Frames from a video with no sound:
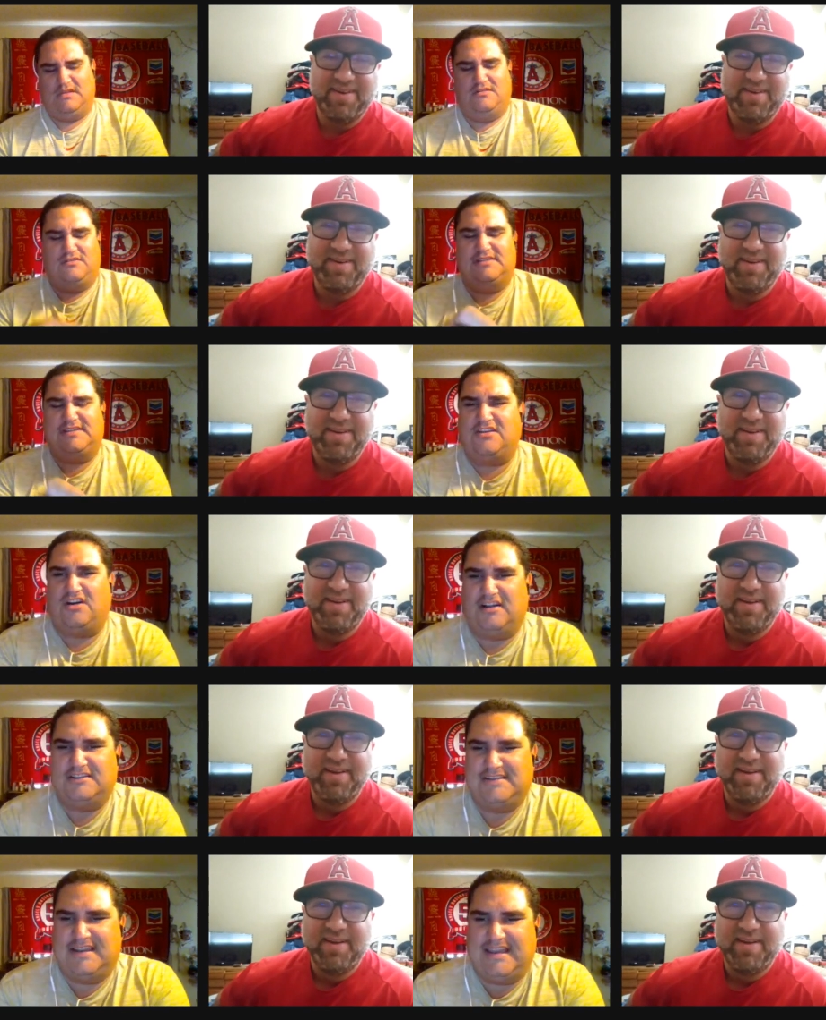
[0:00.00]
Speaker 1: Was it
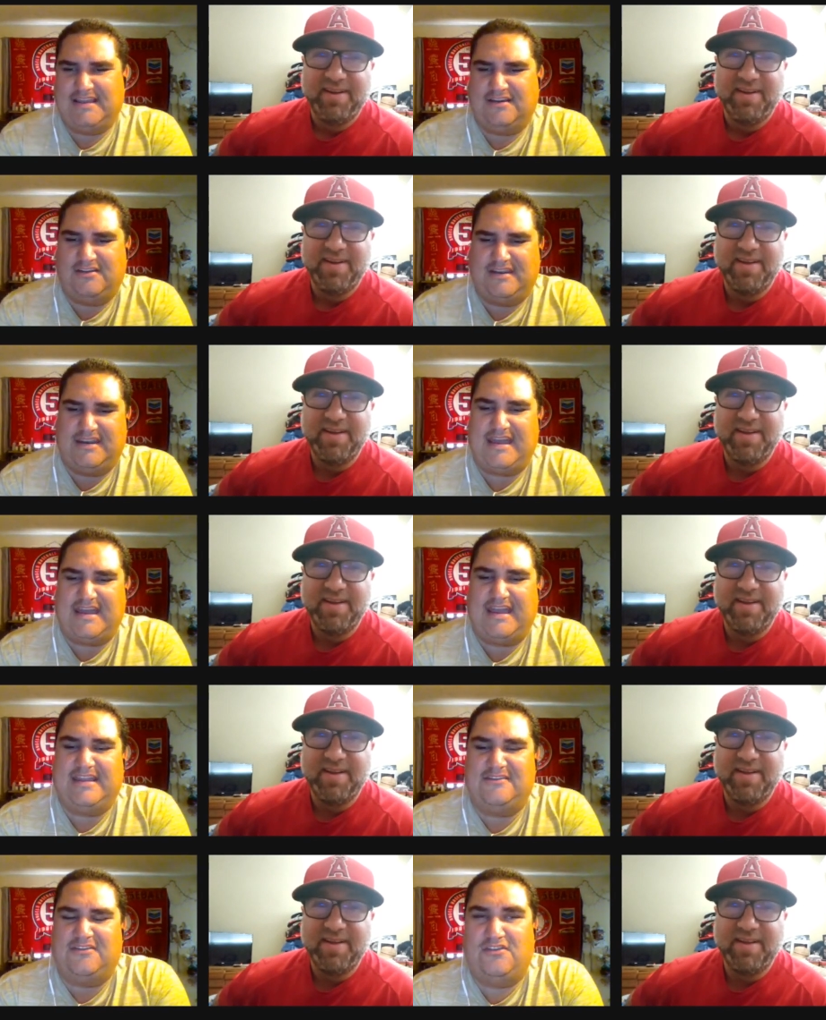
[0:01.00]
call today, go
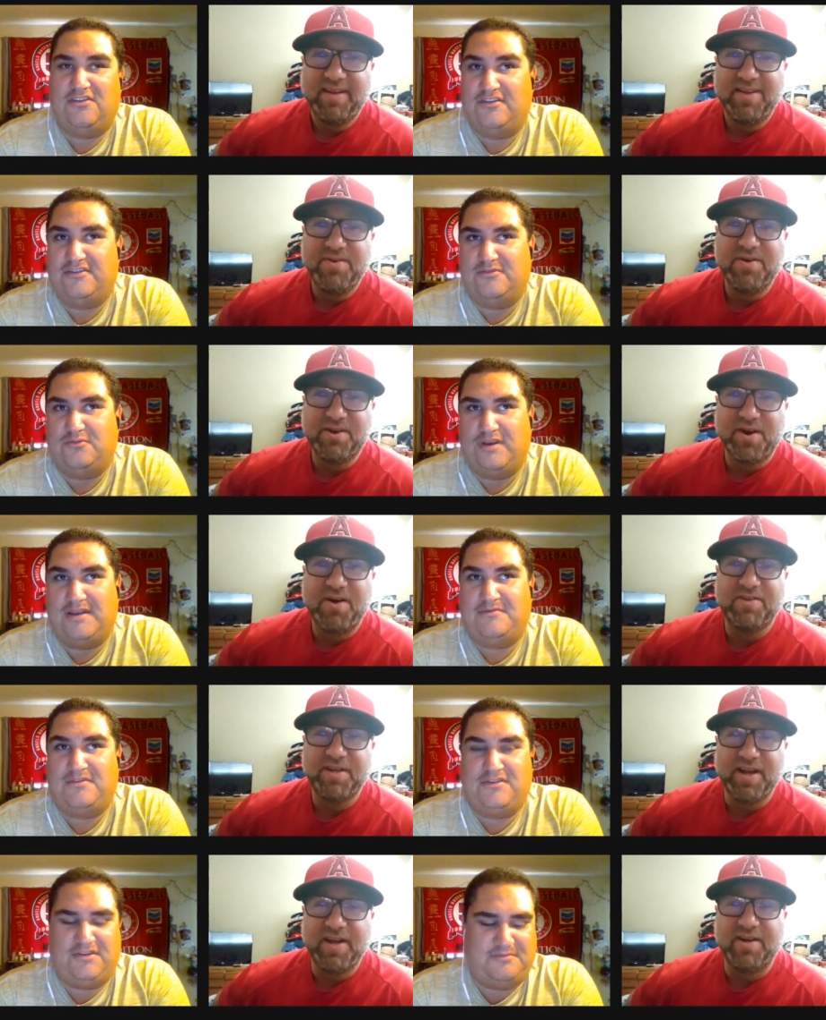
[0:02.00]
tonight, or you can call
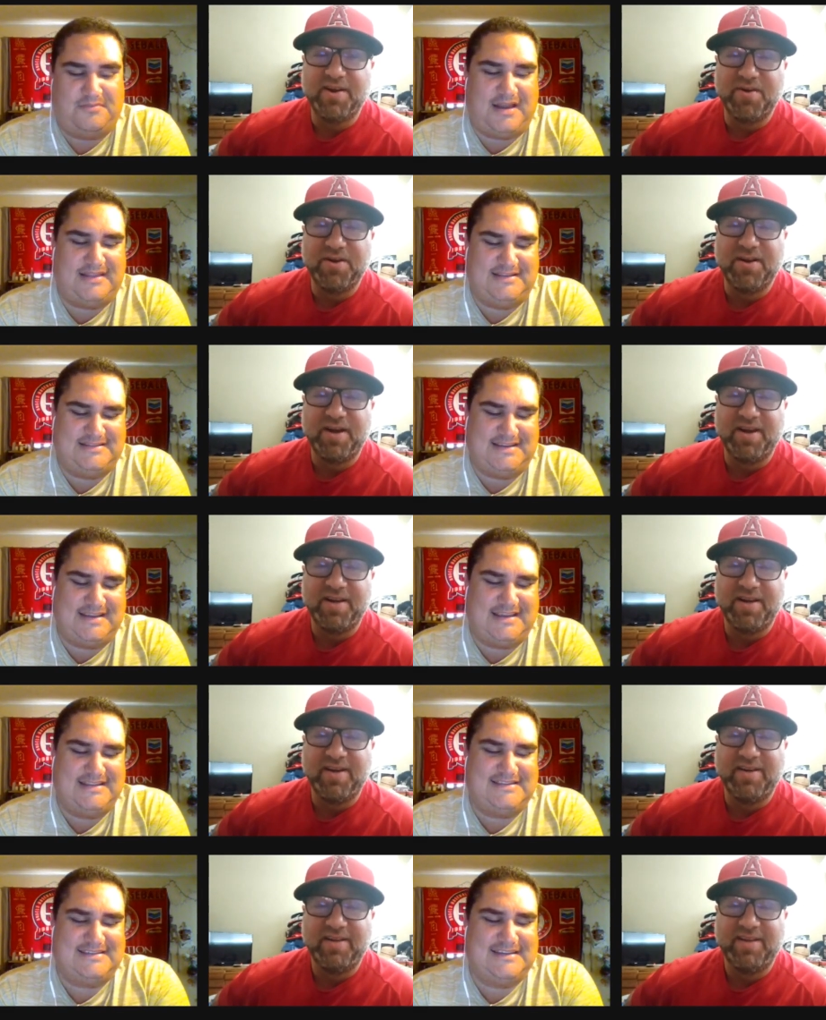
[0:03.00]
today and go tonight?
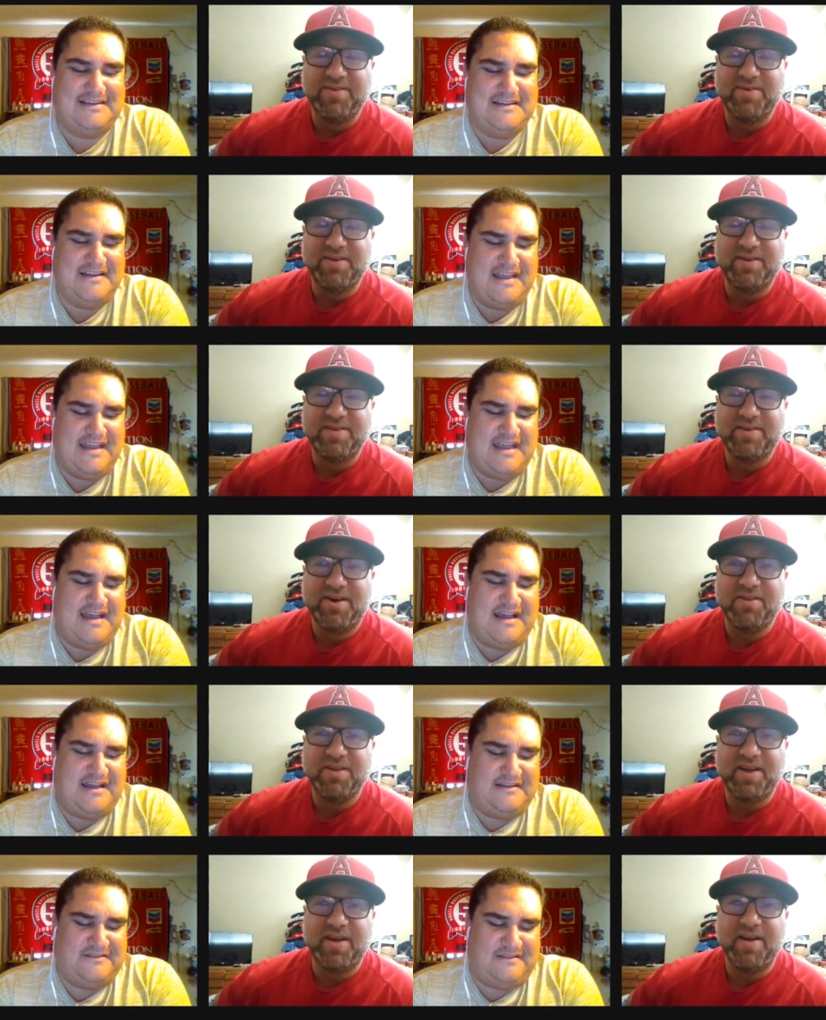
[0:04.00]
yeah, that's
Speaker 2: what it is. Call
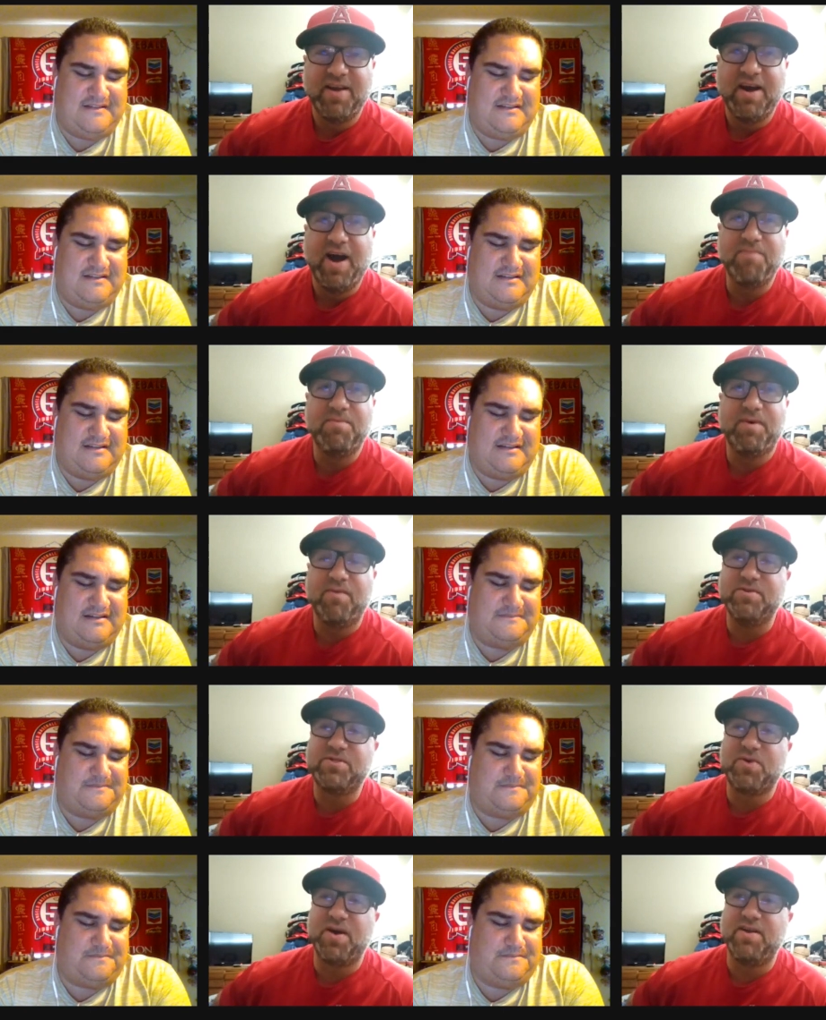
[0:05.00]
today. I'm. I
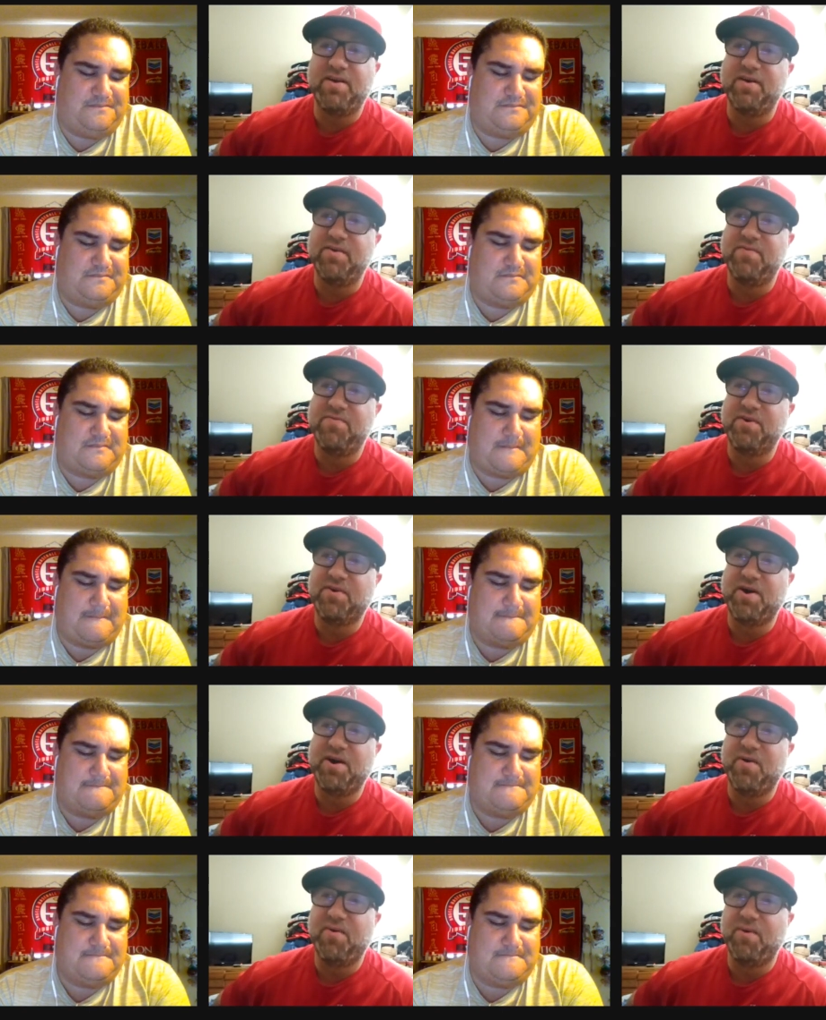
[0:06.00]
was trying to figure
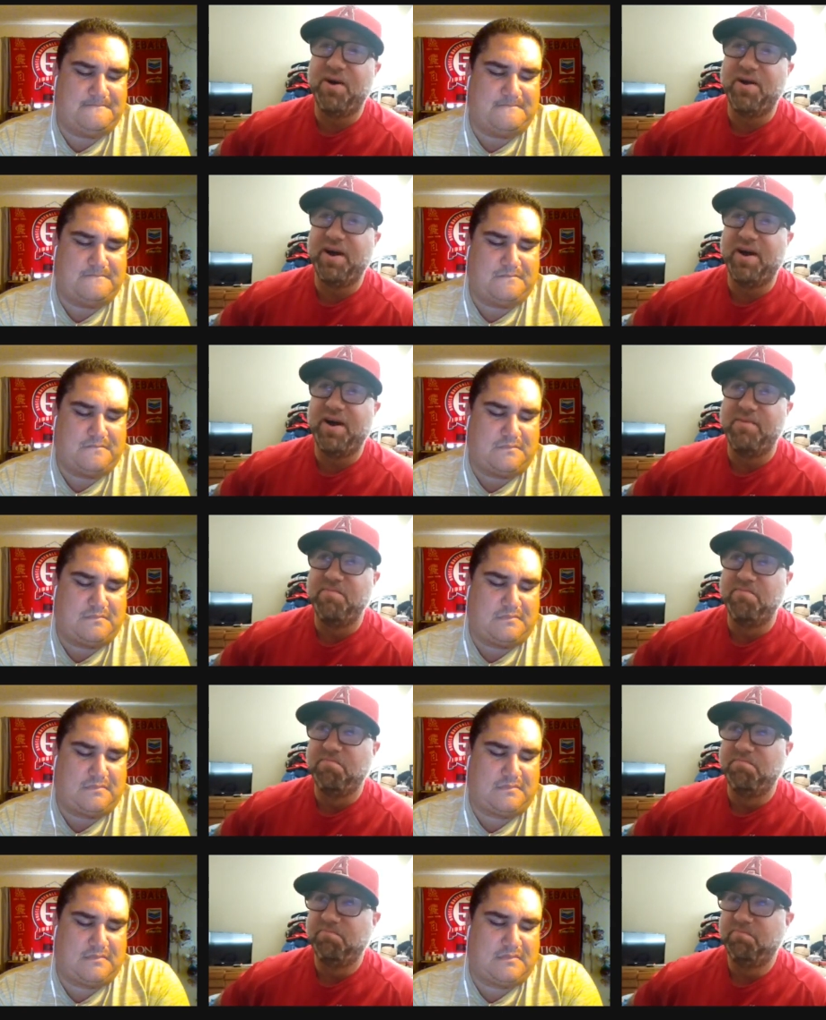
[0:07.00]
out what
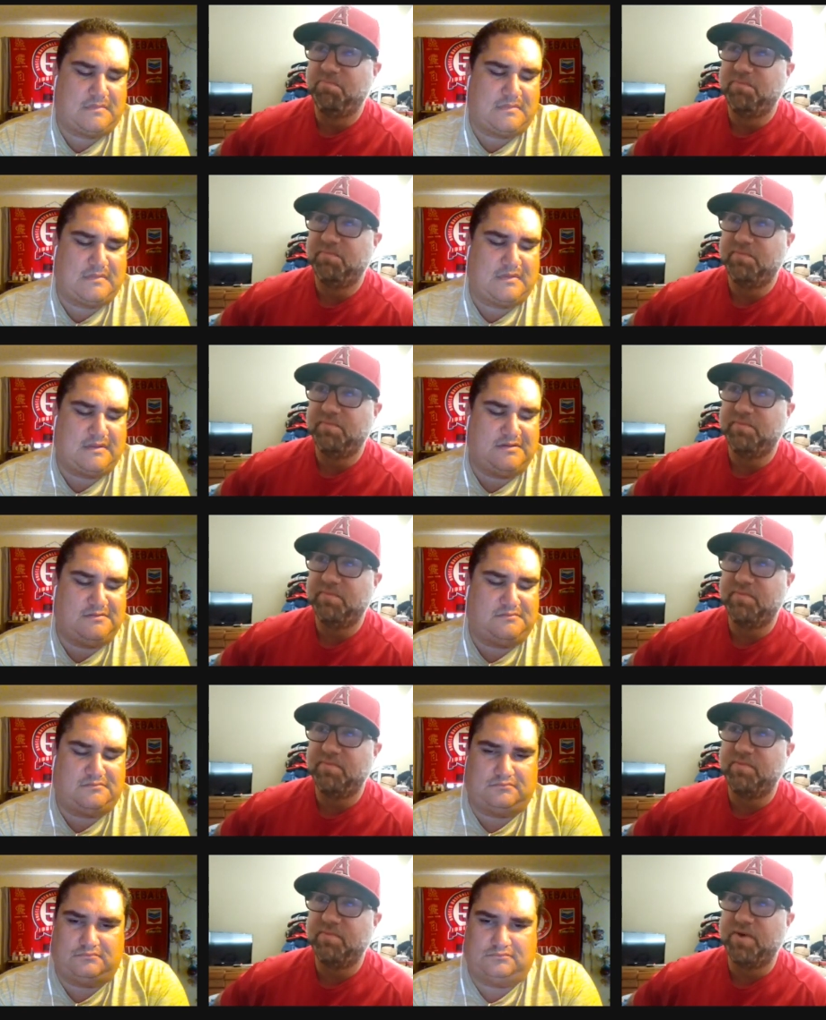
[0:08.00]
um.
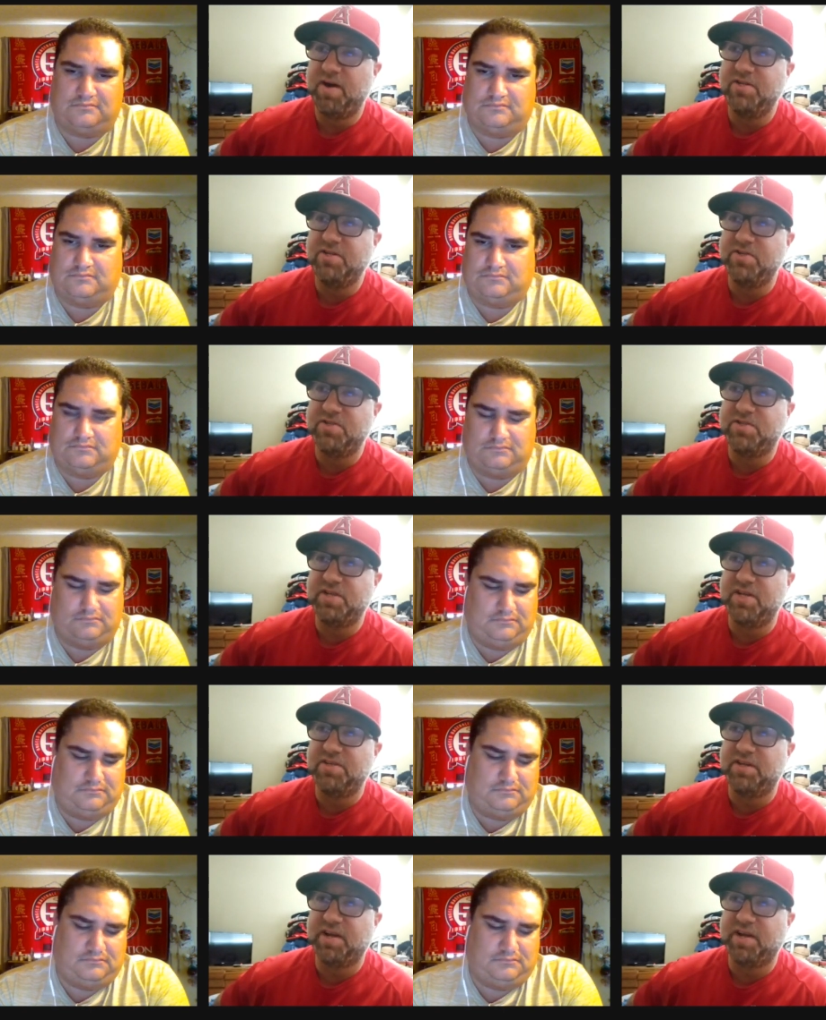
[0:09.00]
Roger says it